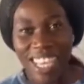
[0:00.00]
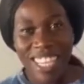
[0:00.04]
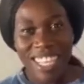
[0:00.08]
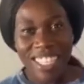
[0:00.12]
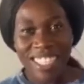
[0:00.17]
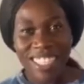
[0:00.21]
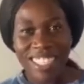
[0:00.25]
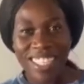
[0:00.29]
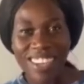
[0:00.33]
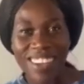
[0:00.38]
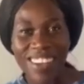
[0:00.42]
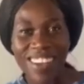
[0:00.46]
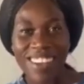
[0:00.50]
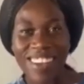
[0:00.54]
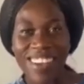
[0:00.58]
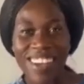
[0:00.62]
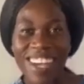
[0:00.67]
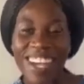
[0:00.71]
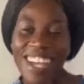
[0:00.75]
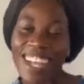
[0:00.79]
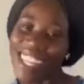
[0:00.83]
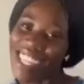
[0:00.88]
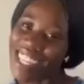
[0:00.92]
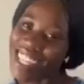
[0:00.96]
so
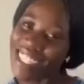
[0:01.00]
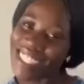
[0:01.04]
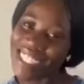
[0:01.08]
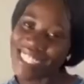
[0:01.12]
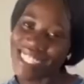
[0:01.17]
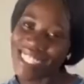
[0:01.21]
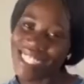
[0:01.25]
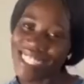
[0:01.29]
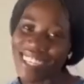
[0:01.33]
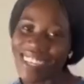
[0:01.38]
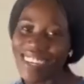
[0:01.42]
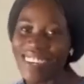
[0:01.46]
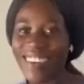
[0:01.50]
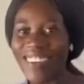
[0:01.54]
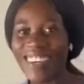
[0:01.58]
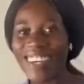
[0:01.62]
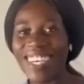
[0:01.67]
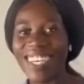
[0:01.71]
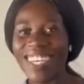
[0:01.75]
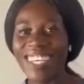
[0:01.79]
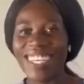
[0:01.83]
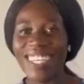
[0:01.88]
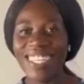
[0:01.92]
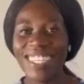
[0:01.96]
let's do
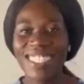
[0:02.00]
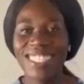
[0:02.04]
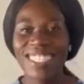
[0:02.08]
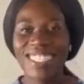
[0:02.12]
it.